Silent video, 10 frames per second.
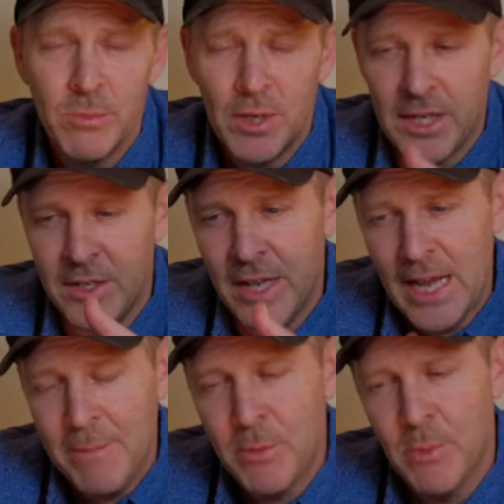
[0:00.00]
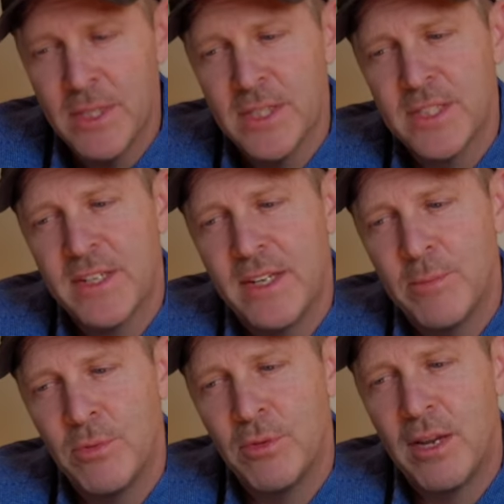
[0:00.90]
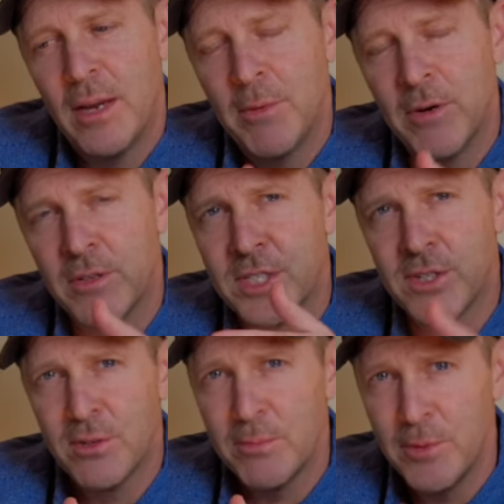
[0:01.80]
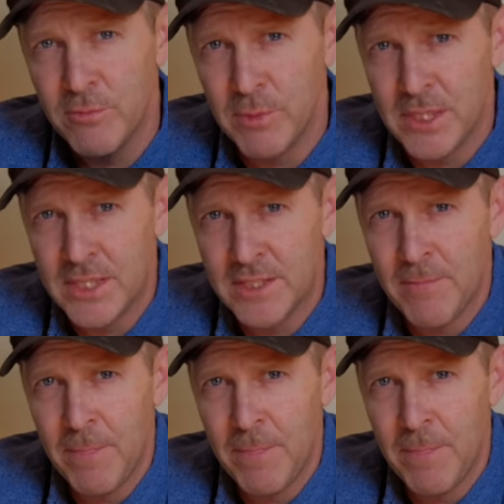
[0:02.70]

what can happen with this gimbal and camera on certain movements.